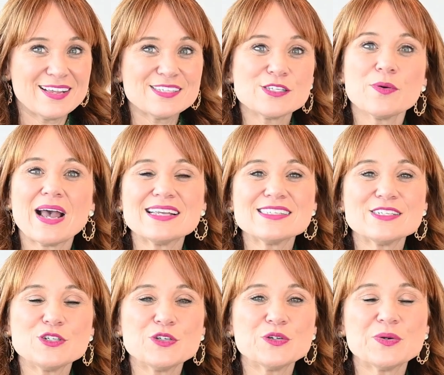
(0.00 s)
And so as a
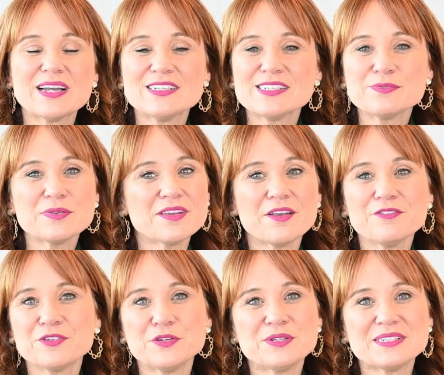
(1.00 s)
2, I just would
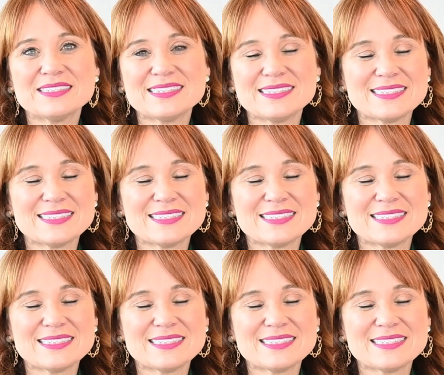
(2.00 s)
love for you